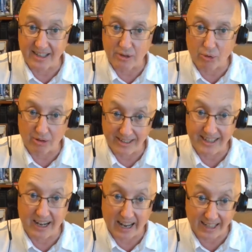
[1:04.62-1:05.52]
the course
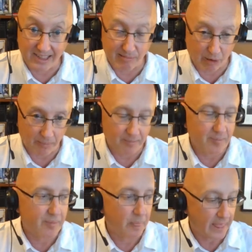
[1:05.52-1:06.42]
classroom.
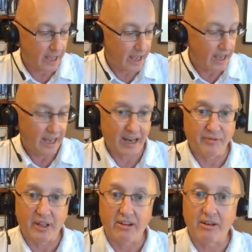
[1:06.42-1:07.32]
And
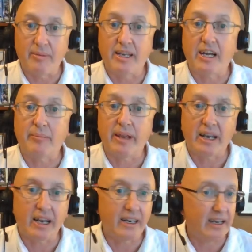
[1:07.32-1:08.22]
for you to be coming
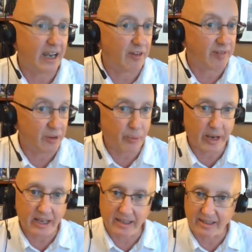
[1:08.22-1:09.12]
in every
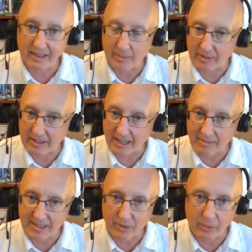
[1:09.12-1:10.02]
week, a couple of
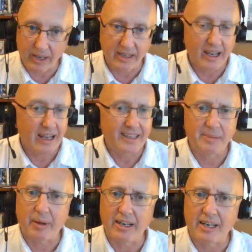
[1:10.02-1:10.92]
times a week,
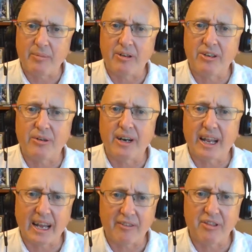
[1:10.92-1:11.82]
spending about
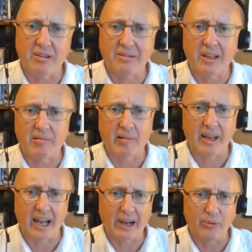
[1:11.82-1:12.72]
2.5, 3
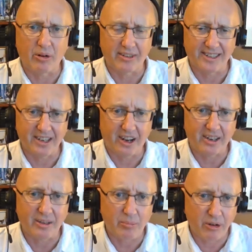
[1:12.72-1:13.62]
hours
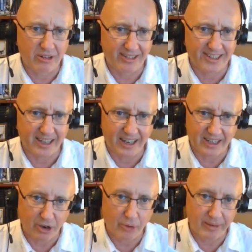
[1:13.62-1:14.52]
on the Moodle
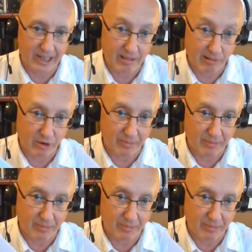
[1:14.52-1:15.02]
site going through